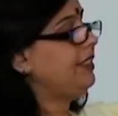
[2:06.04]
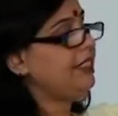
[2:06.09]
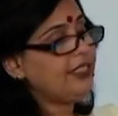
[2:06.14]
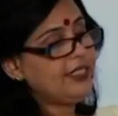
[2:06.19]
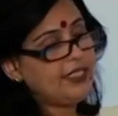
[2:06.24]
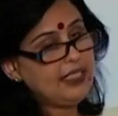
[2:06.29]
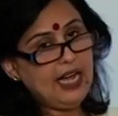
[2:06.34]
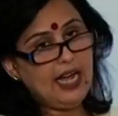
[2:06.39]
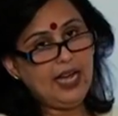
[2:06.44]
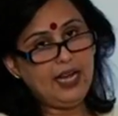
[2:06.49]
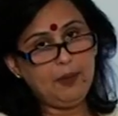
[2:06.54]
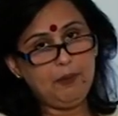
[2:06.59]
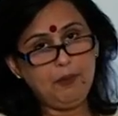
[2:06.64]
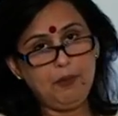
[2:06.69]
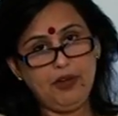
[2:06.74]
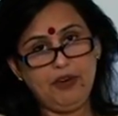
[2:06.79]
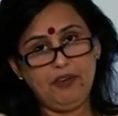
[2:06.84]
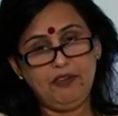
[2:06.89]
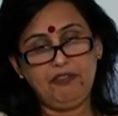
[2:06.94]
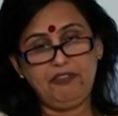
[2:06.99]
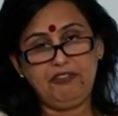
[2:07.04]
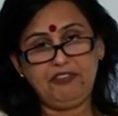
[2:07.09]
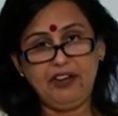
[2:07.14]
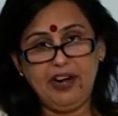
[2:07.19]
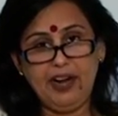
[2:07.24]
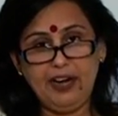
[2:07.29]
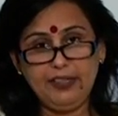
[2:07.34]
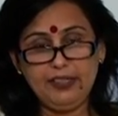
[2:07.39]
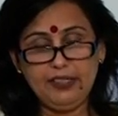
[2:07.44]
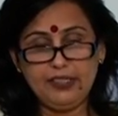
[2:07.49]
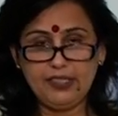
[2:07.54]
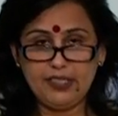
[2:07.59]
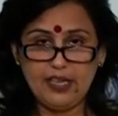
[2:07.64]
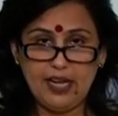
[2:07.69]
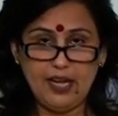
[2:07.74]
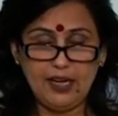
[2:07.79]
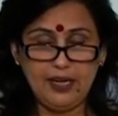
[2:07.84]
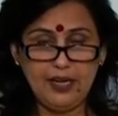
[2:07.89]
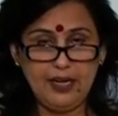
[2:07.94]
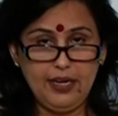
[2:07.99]
this time, France
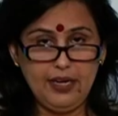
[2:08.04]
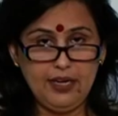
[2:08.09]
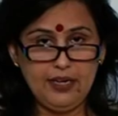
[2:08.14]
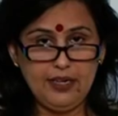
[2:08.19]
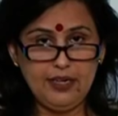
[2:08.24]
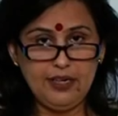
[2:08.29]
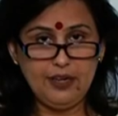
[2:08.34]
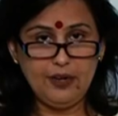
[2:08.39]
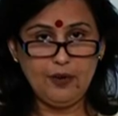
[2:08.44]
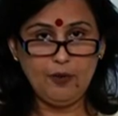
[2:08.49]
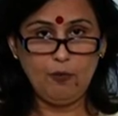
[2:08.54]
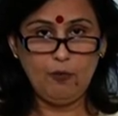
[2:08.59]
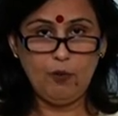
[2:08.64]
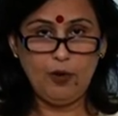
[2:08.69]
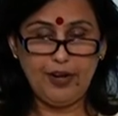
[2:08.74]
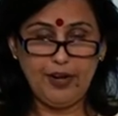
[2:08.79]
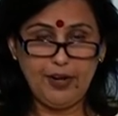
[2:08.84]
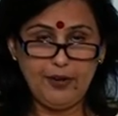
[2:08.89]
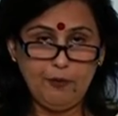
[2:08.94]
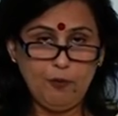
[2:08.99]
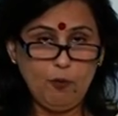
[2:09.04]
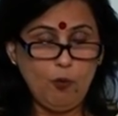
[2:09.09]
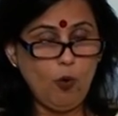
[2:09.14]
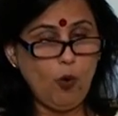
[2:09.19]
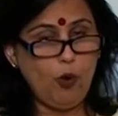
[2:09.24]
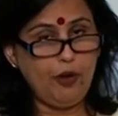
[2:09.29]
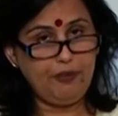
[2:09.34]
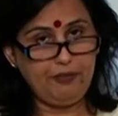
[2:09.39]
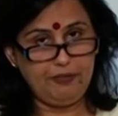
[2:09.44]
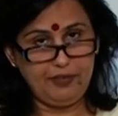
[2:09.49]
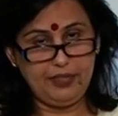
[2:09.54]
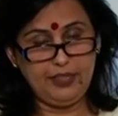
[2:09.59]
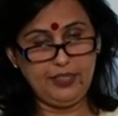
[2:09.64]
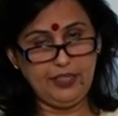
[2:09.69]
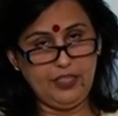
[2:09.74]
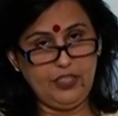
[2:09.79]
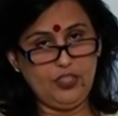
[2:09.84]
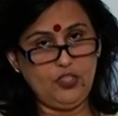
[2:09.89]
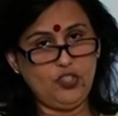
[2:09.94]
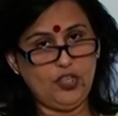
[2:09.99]
and England were at war with
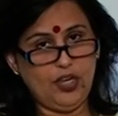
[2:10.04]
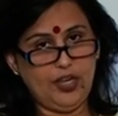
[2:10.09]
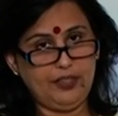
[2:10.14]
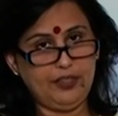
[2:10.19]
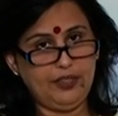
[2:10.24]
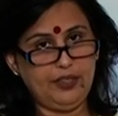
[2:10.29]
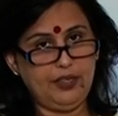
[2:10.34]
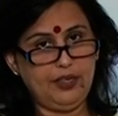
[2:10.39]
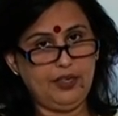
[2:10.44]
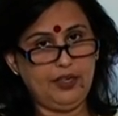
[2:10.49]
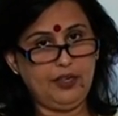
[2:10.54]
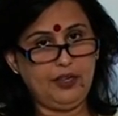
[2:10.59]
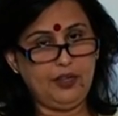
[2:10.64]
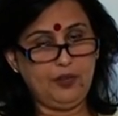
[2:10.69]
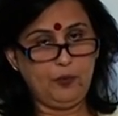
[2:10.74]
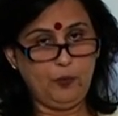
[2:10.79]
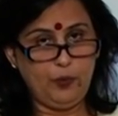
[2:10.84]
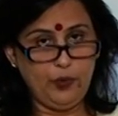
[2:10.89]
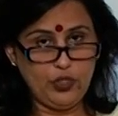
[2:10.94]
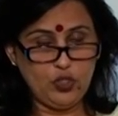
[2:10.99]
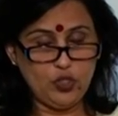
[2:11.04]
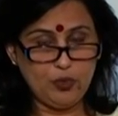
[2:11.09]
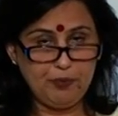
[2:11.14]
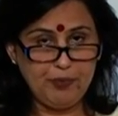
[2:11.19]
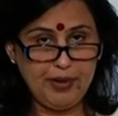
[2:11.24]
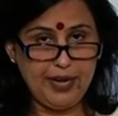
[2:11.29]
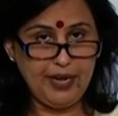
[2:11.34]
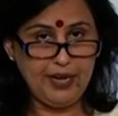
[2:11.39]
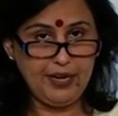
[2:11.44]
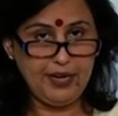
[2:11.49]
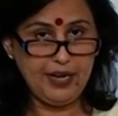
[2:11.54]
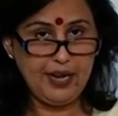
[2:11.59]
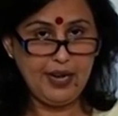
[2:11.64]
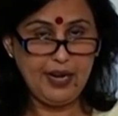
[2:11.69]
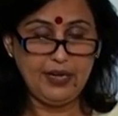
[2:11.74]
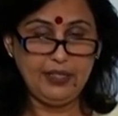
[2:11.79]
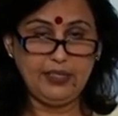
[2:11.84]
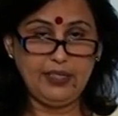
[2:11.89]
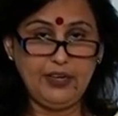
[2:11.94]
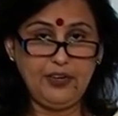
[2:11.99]
each other, which meant
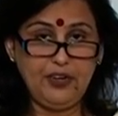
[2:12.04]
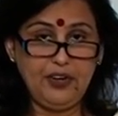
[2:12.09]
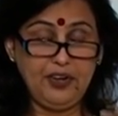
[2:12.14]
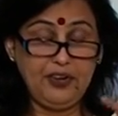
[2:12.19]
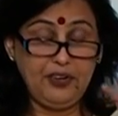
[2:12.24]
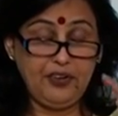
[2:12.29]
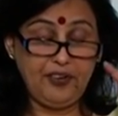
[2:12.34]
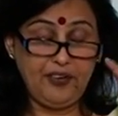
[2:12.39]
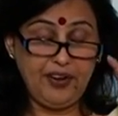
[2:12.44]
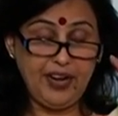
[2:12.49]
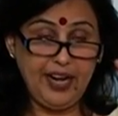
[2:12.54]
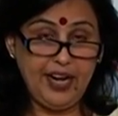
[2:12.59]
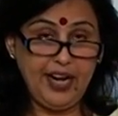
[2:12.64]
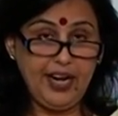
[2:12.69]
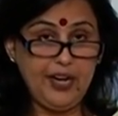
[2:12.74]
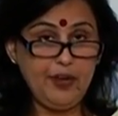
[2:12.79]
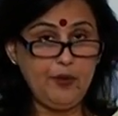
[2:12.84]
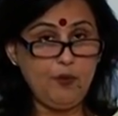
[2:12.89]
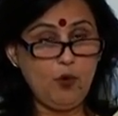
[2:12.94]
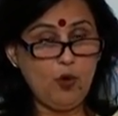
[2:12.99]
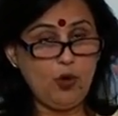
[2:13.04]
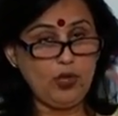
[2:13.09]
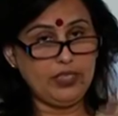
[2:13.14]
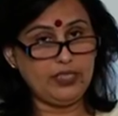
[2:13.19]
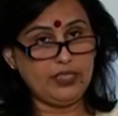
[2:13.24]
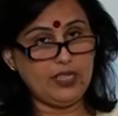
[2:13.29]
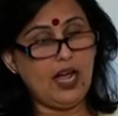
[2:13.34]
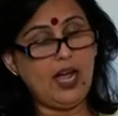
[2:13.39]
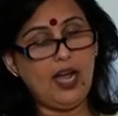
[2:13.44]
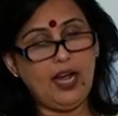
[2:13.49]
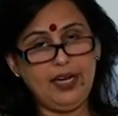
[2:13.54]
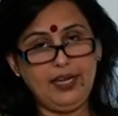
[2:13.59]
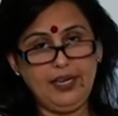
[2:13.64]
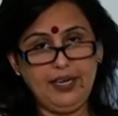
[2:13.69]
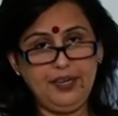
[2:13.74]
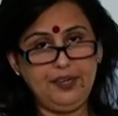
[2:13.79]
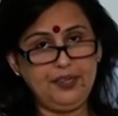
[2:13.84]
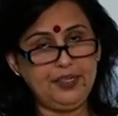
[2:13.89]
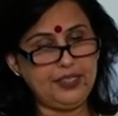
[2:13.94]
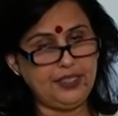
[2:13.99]
that the trade was
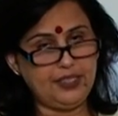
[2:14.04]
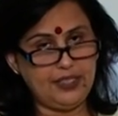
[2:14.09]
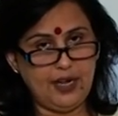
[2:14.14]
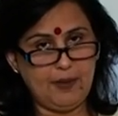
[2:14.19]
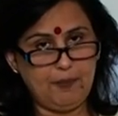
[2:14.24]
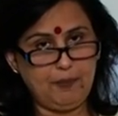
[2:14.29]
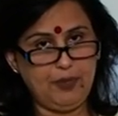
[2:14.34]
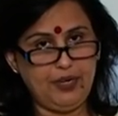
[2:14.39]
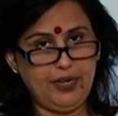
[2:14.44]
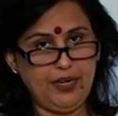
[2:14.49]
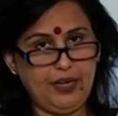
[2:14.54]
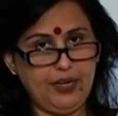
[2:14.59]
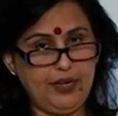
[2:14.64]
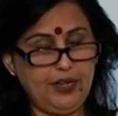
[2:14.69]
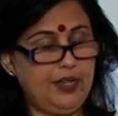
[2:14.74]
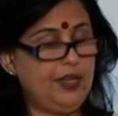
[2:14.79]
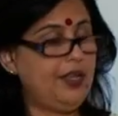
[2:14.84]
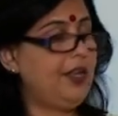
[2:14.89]
highly disrupted.